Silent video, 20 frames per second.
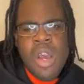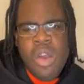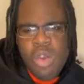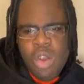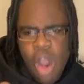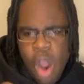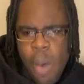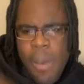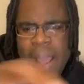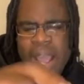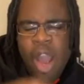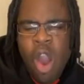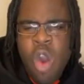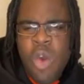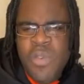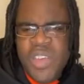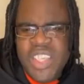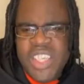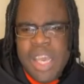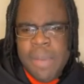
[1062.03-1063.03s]
Go back
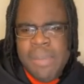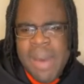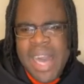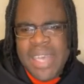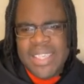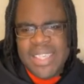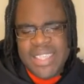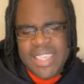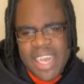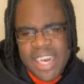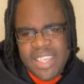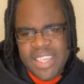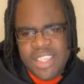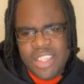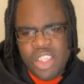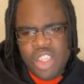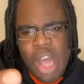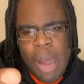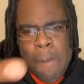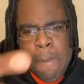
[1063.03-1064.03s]
over to your masters. Tell her to
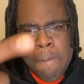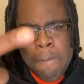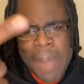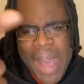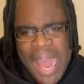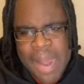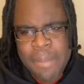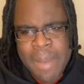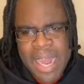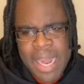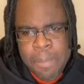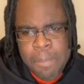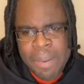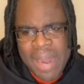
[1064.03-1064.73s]
stop badmanning